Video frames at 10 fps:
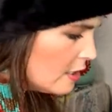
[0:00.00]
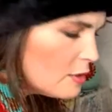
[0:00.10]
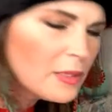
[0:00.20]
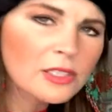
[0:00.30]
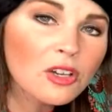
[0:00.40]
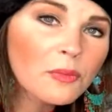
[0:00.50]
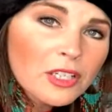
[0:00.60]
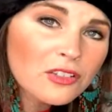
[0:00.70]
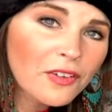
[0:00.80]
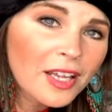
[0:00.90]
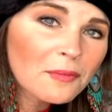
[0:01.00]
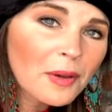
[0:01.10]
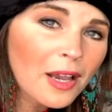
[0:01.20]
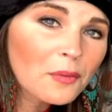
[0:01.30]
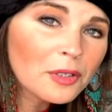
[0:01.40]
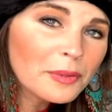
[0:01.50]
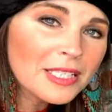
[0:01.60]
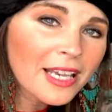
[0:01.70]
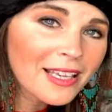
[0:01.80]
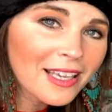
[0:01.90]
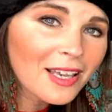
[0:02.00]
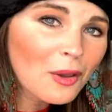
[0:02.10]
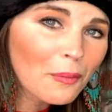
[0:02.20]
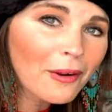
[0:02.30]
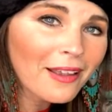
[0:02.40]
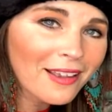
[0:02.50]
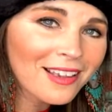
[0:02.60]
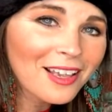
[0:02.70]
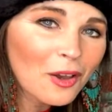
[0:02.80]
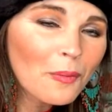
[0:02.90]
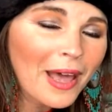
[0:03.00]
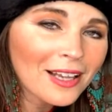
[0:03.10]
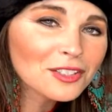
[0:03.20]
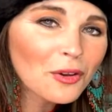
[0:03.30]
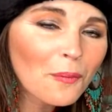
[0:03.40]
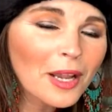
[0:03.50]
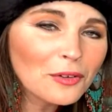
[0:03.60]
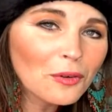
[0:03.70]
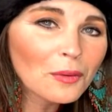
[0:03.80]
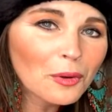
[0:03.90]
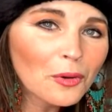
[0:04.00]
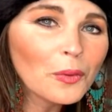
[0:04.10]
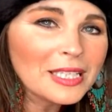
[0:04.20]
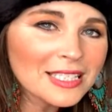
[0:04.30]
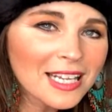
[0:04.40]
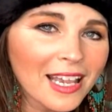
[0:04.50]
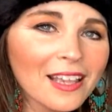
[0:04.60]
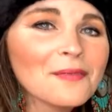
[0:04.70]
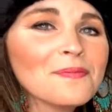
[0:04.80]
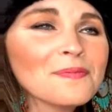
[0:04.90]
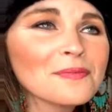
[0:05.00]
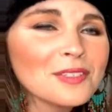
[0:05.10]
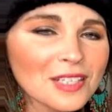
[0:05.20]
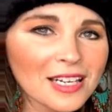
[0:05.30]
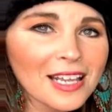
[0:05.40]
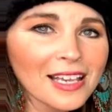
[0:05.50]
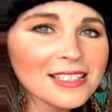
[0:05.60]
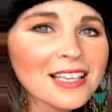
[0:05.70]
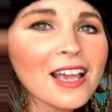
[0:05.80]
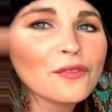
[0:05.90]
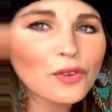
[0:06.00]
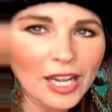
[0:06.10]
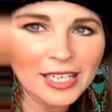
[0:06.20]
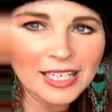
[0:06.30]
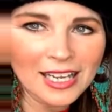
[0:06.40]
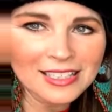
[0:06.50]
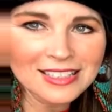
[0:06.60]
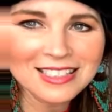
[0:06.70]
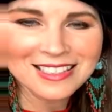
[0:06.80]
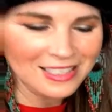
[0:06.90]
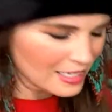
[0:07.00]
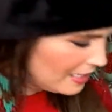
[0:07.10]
it's been so much fun but i will be taking a break and go back to my normal wednesday sundays and friday nights